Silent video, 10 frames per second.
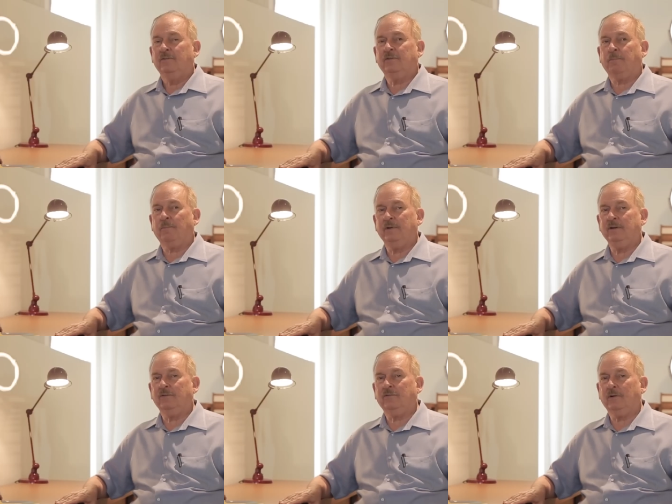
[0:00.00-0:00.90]
So when
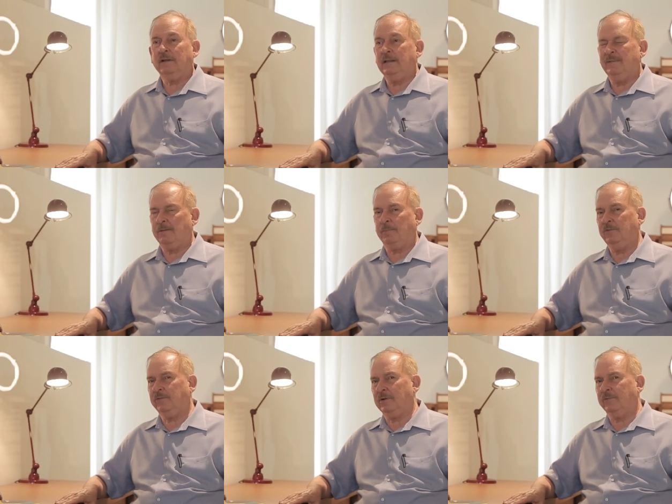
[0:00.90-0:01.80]
you're sorting them out, you
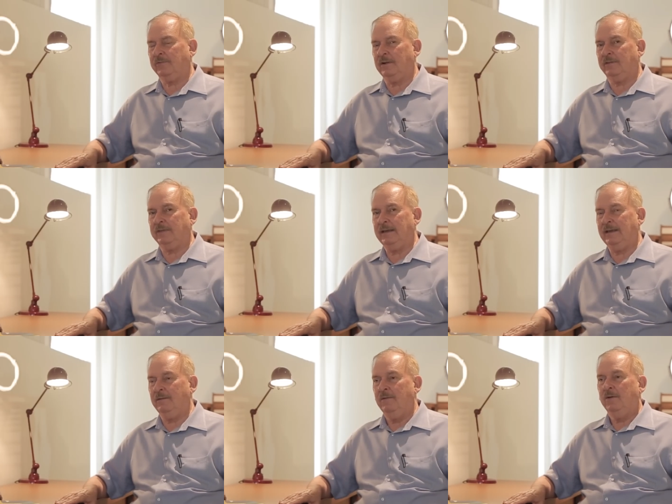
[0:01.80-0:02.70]
start
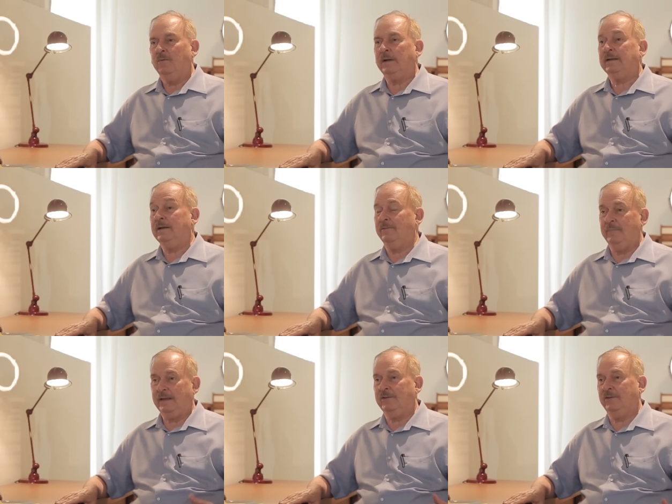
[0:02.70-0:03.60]
thinking, what kind of
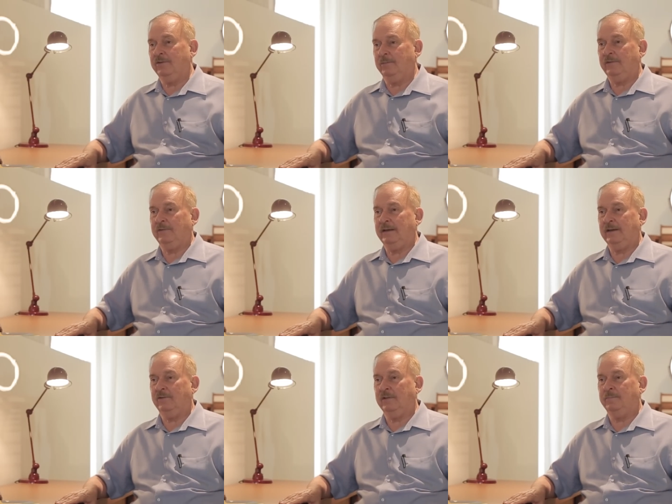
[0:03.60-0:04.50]
message are we
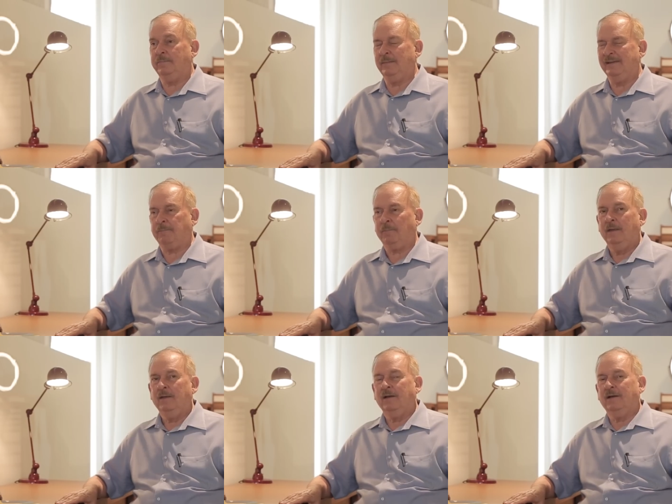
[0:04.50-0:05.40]
sending to the public?
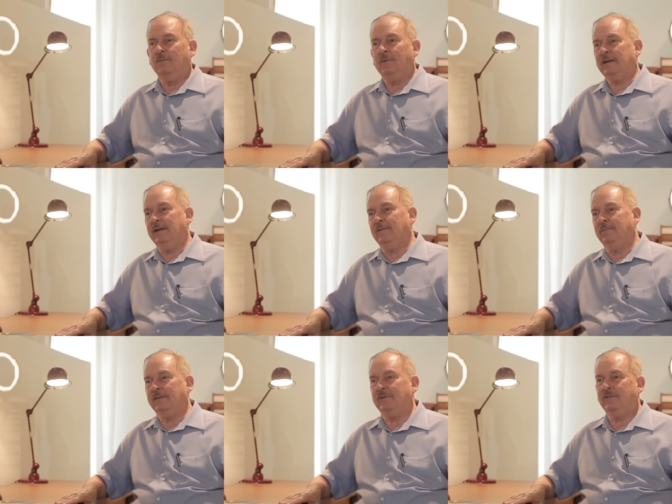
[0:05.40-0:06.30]
What kind of
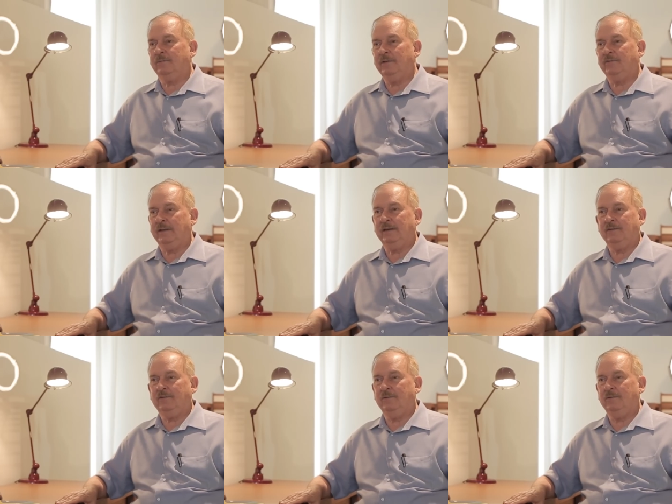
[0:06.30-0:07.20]
message are we sending
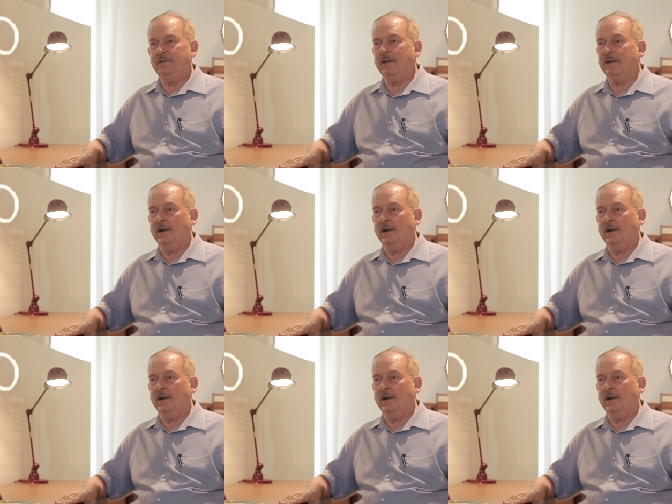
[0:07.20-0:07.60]
to young